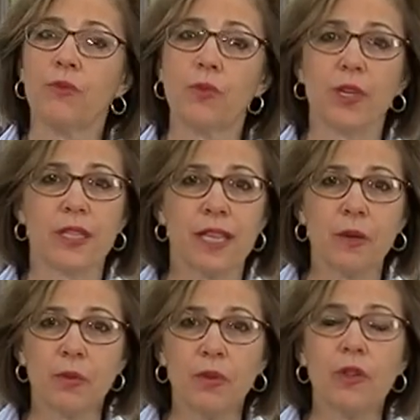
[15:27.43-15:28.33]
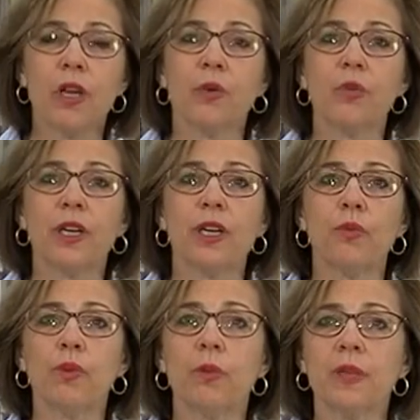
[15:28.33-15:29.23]
For example, we
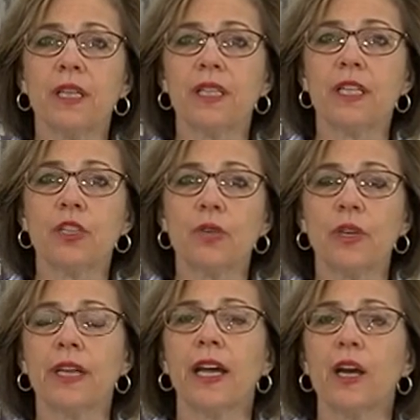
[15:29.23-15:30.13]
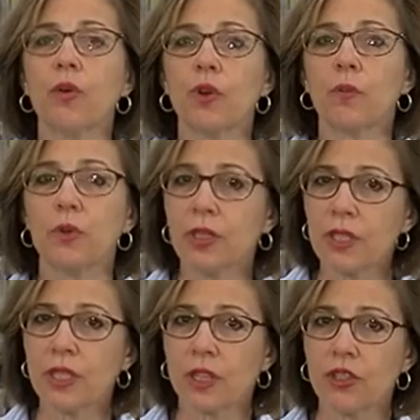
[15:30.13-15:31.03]
will be continuing our book
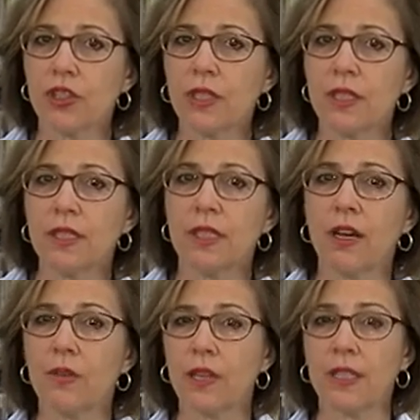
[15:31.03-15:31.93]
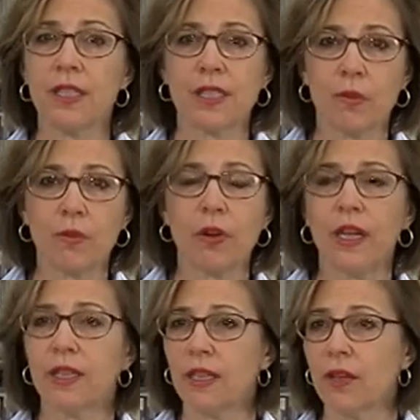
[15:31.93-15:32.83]
discussions uh, in December
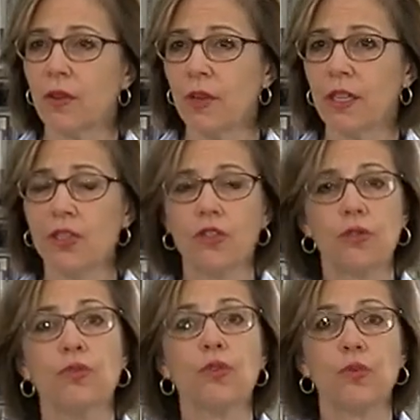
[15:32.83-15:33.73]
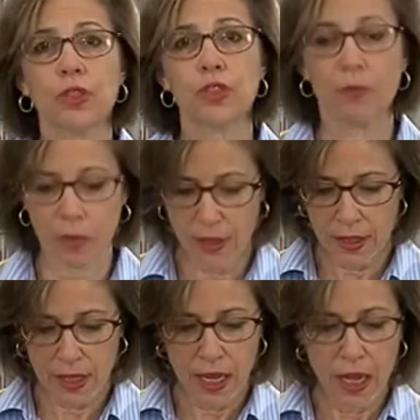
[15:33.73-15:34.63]
and into the winter
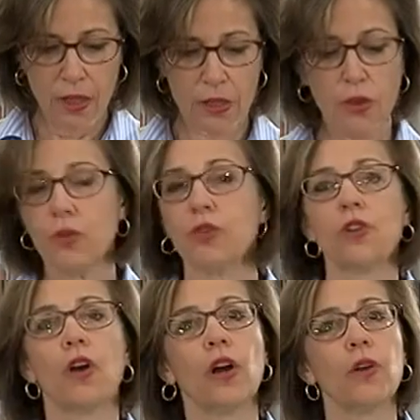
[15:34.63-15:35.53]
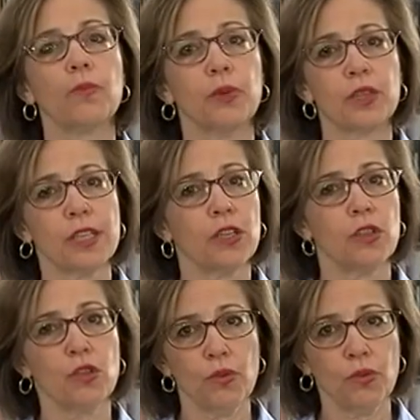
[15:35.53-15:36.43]
months. Those are books at
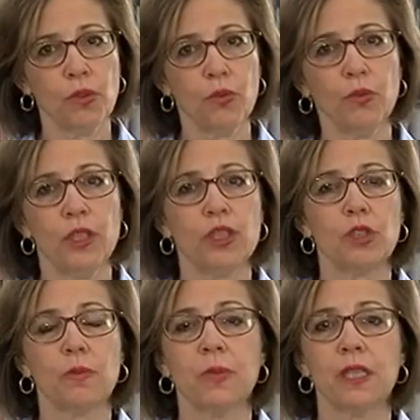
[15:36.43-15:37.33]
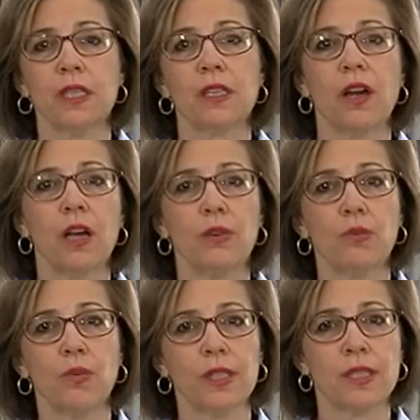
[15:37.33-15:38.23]
noon, which meets
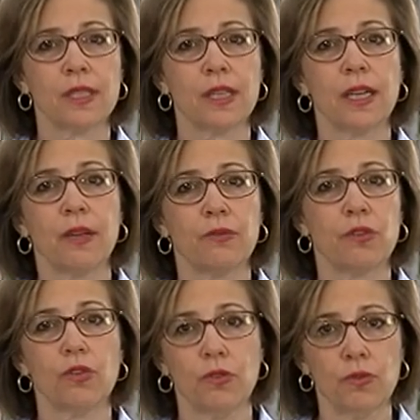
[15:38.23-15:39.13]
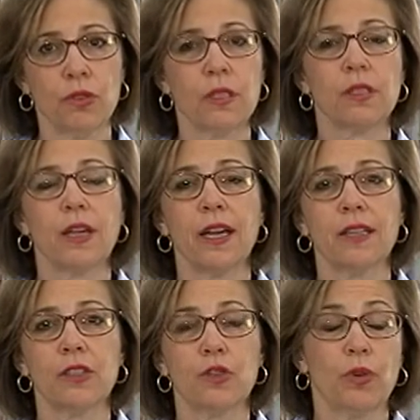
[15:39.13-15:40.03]
on Wednesday afternoons
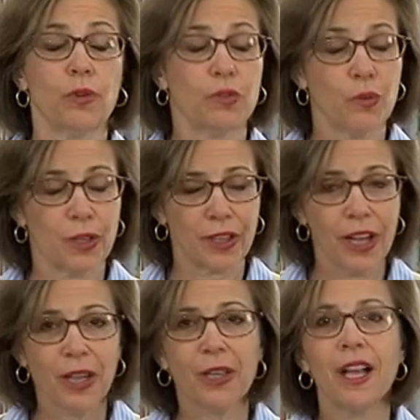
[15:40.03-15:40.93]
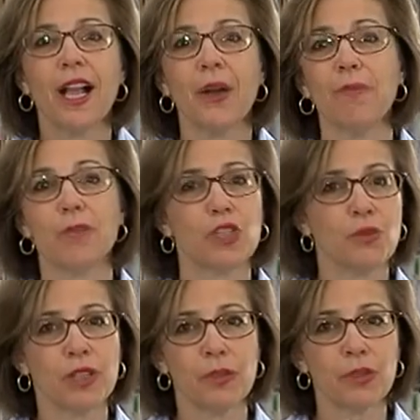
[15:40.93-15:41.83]
at 12 to 1 o'clock.
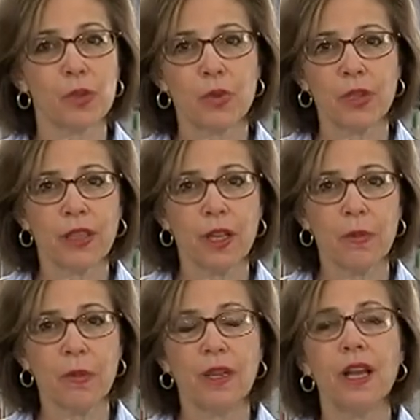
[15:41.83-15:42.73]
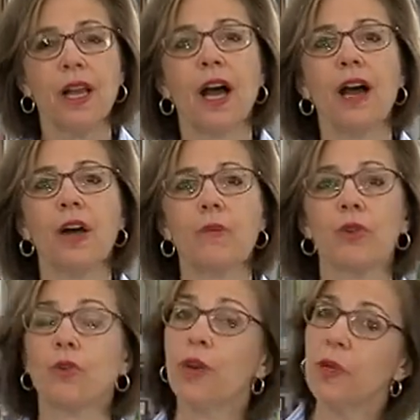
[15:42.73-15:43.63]
Mystery Lovers Book Club,
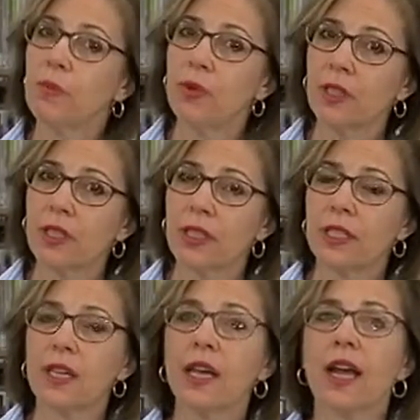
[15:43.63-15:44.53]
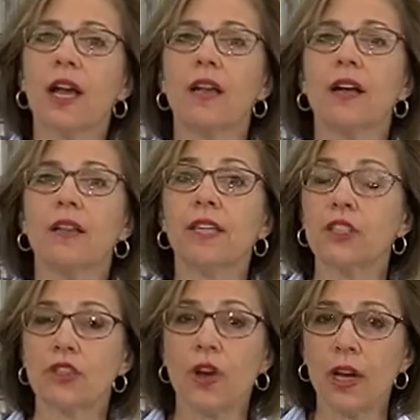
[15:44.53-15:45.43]
um, great books uh,
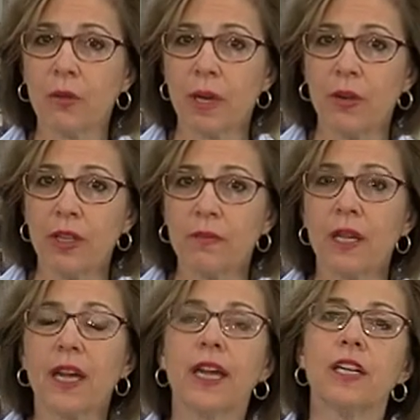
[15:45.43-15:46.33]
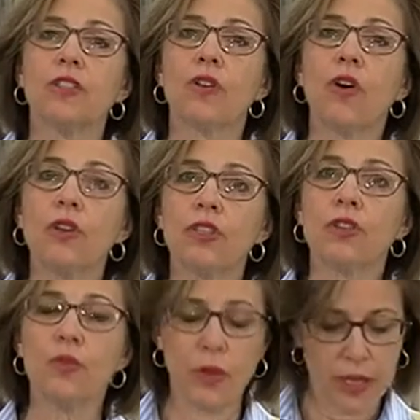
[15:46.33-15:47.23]
Let's Talk About It, and
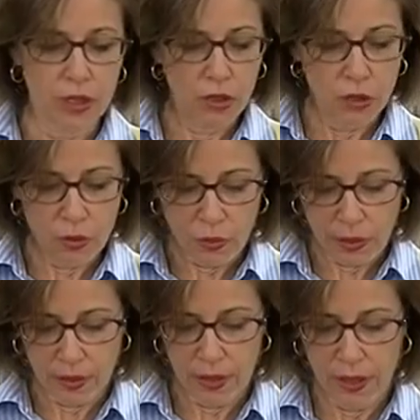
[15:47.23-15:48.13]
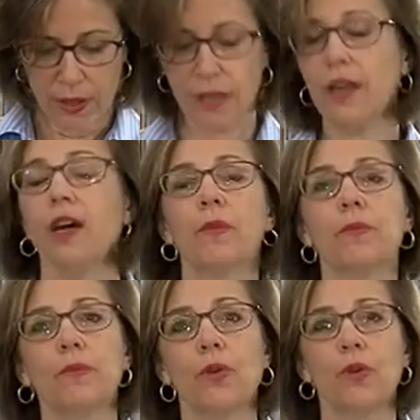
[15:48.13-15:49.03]
also a newly
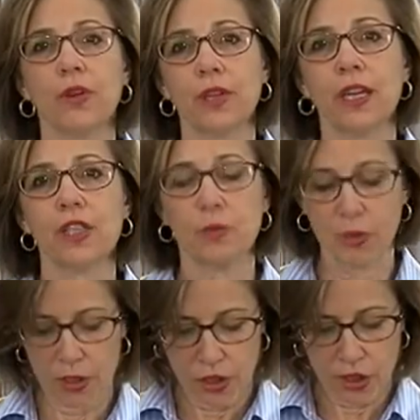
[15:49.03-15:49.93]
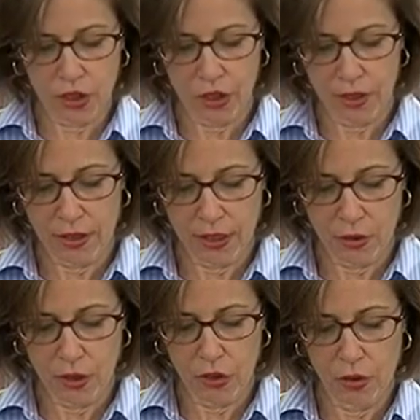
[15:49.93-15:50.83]
um, organized book discussion
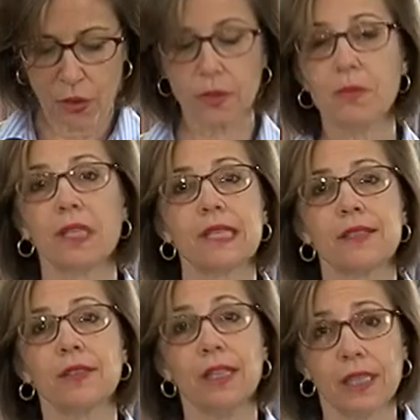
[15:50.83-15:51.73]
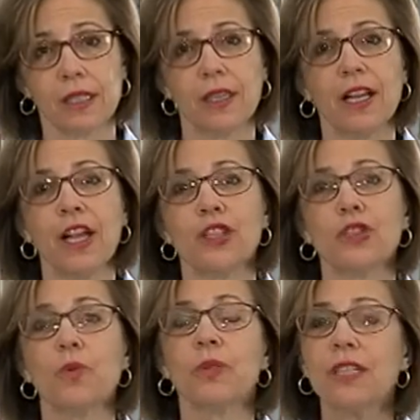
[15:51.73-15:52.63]
series called Mixed Lit.
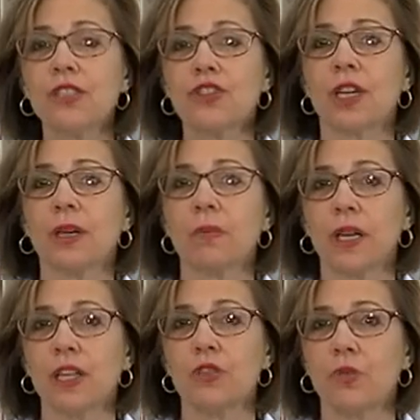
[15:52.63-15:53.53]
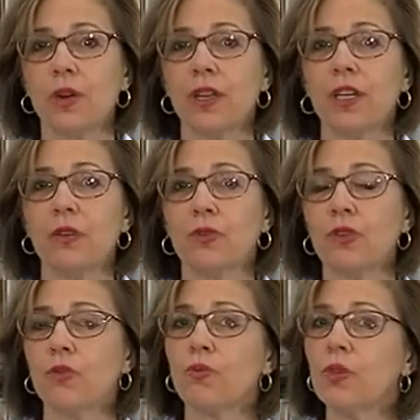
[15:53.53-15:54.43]
So please check page one if
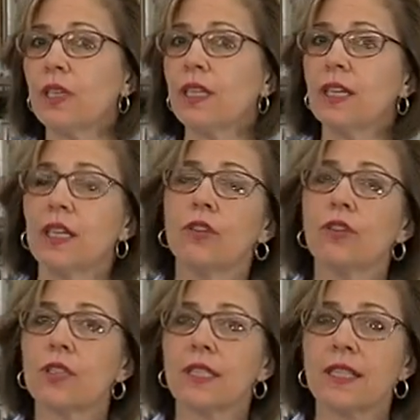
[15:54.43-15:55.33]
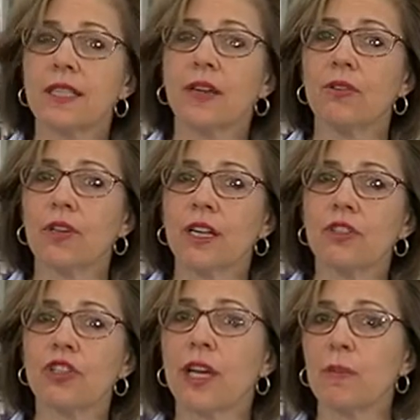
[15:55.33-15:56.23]
you're really eager to sit down
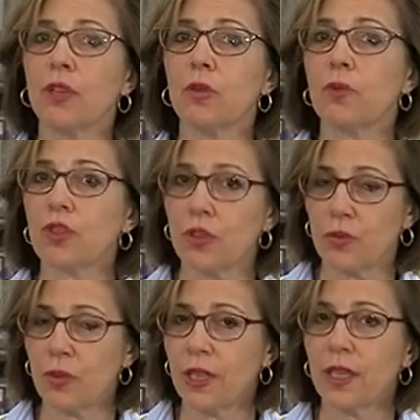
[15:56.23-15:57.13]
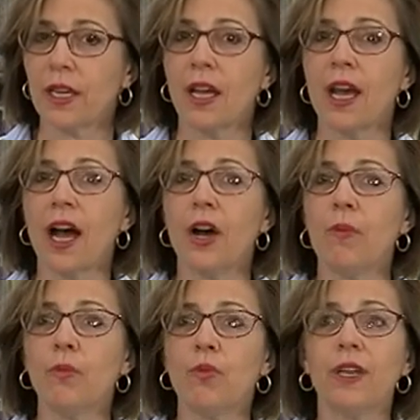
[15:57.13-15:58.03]
and chat about the books you're reading.
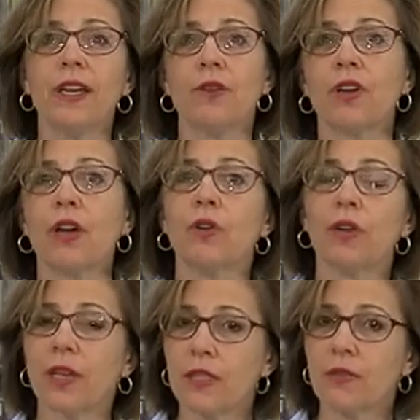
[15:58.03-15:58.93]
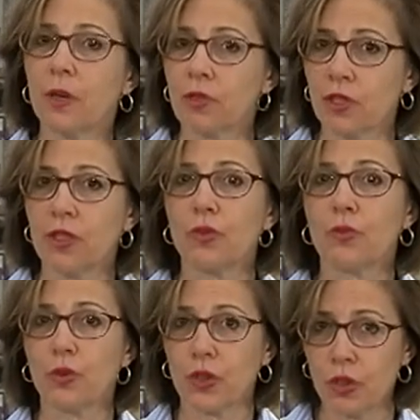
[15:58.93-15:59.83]
Um, we have got all kinds of options
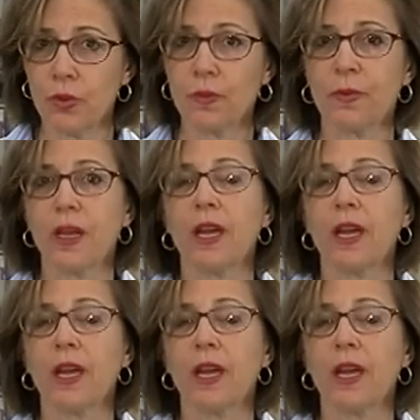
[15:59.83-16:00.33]
for you.